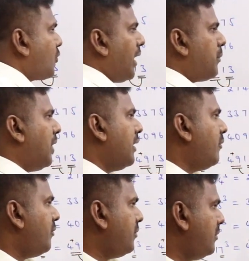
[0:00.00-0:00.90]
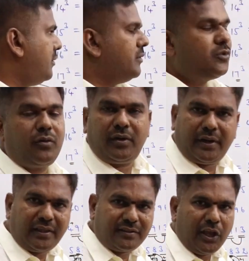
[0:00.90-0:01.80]
square ma. So
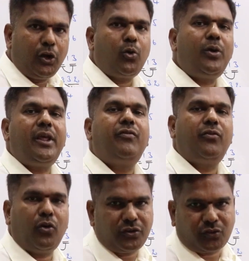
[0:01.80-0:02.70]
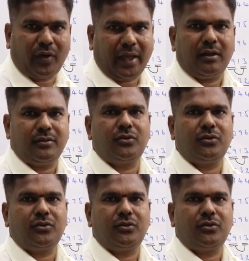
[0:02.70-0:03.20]
it is 24 square.